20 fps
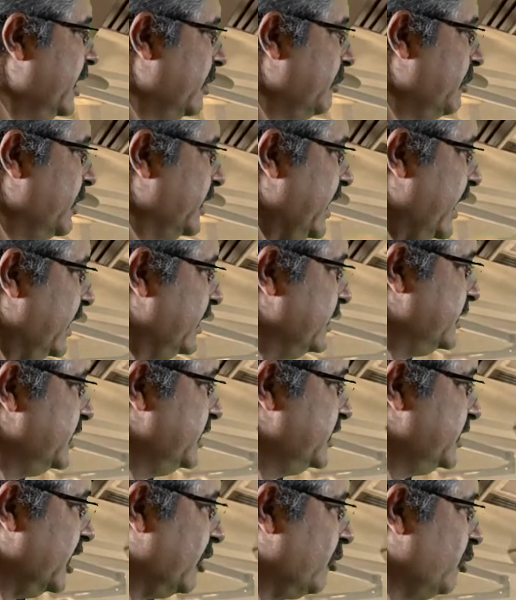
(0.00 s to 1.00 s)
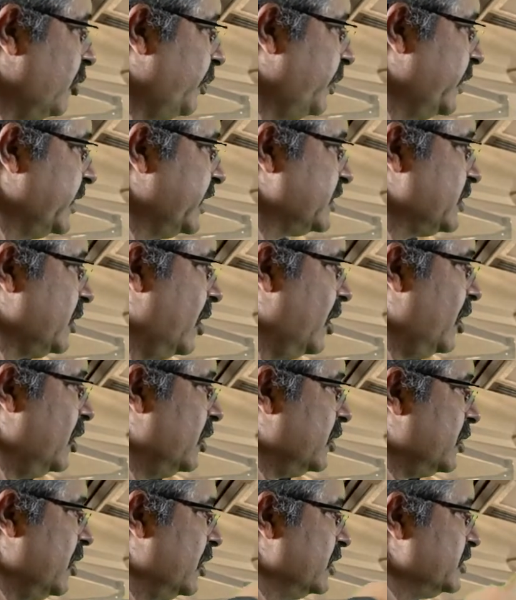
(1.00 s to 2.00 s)
but the anesthesia equipment is all
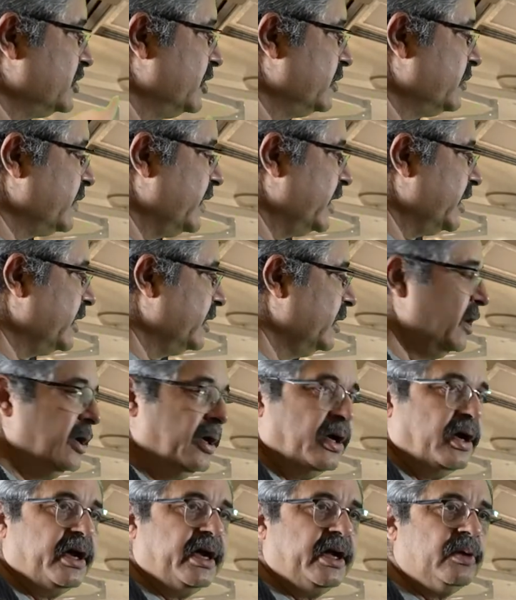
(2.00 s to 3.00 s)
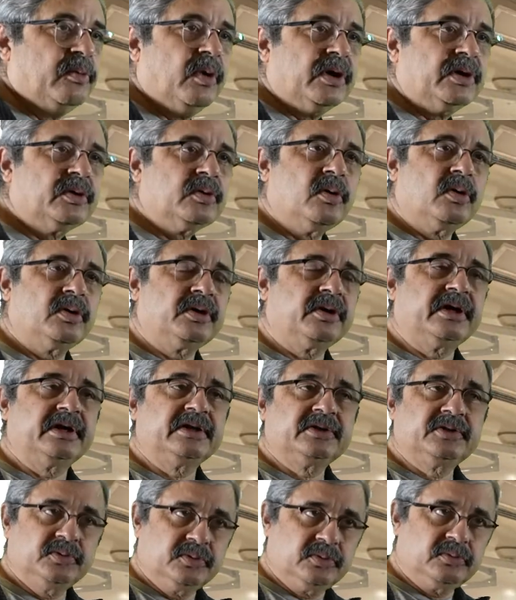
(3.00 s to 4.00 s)
concentrated in one corner, and
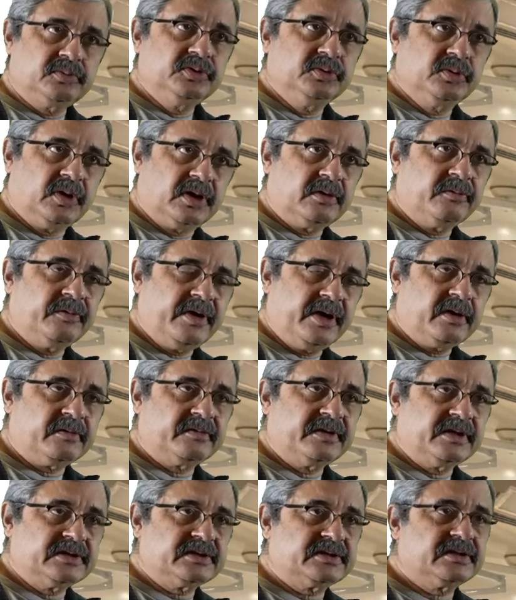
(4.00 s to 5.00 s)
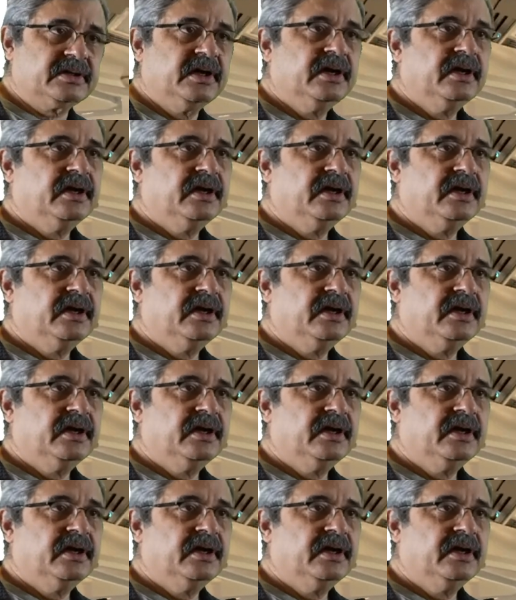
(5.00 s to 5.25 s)
you are aware of this